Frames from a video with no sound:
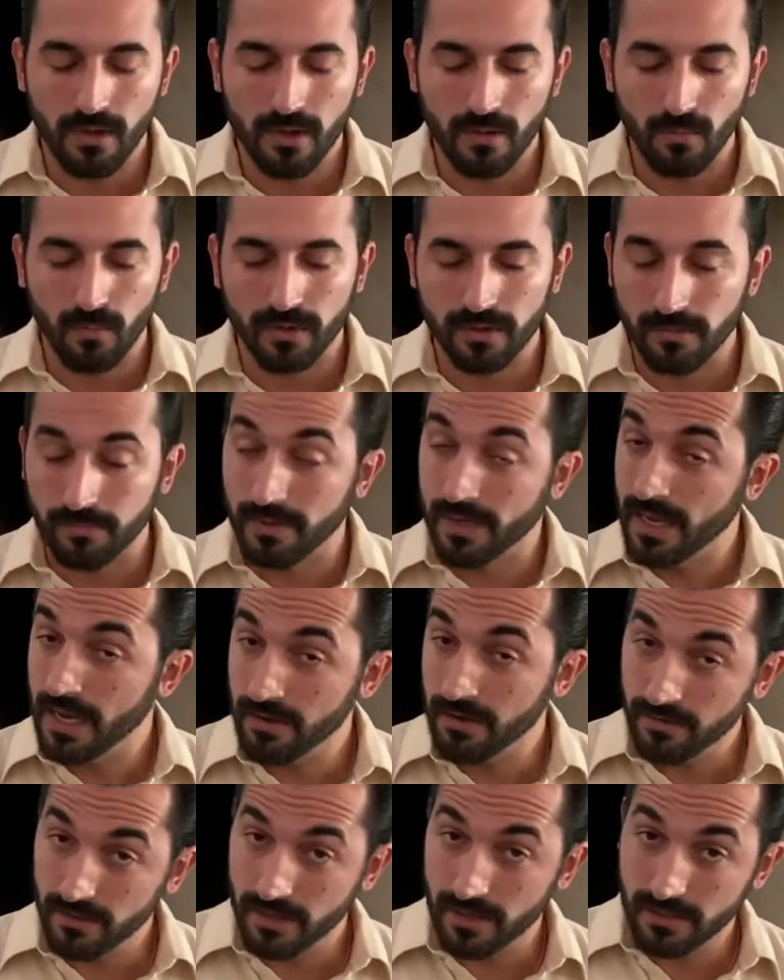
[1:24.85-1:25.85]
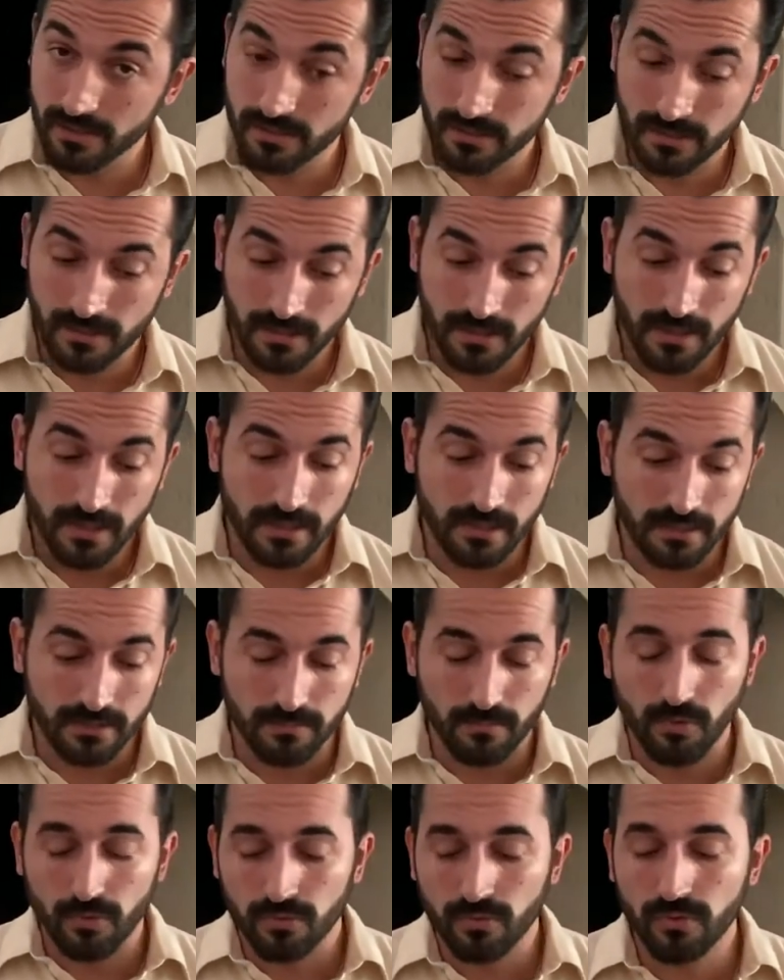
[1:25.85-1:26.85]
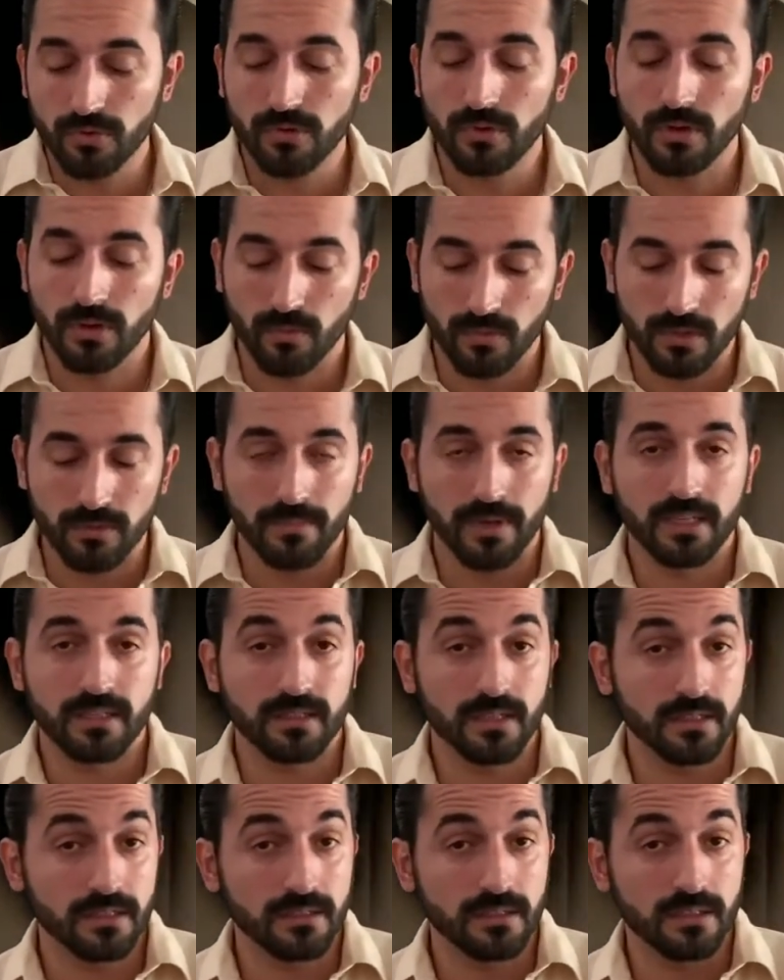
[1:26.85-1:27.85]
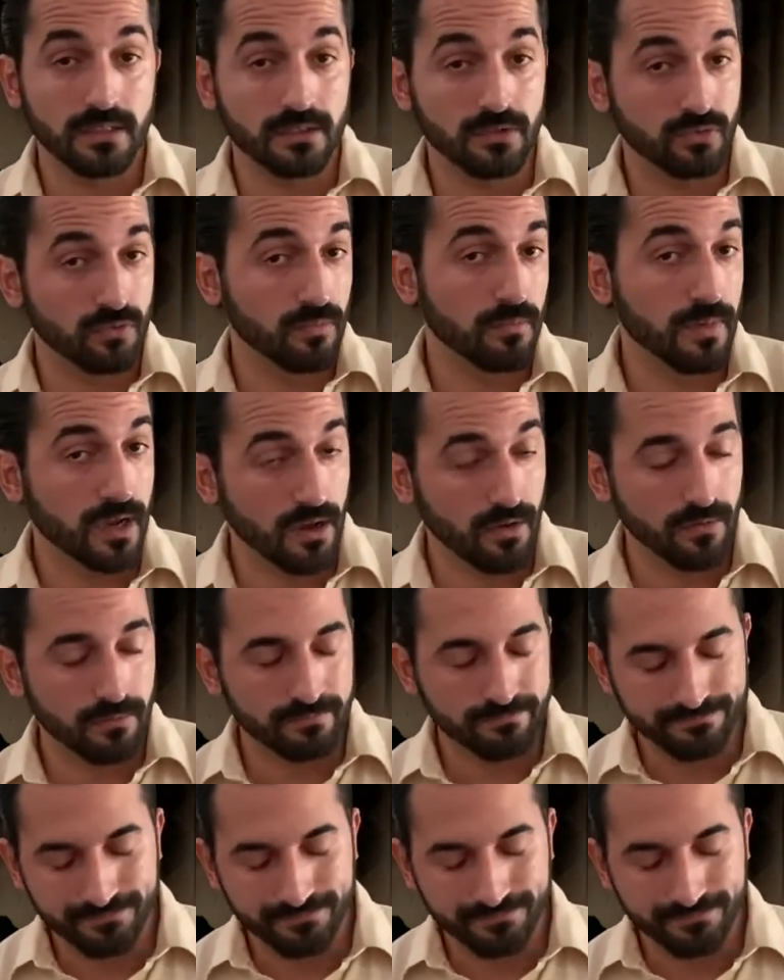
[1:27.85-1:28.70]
what the piano does is montuno, and what the bass does is tumbao.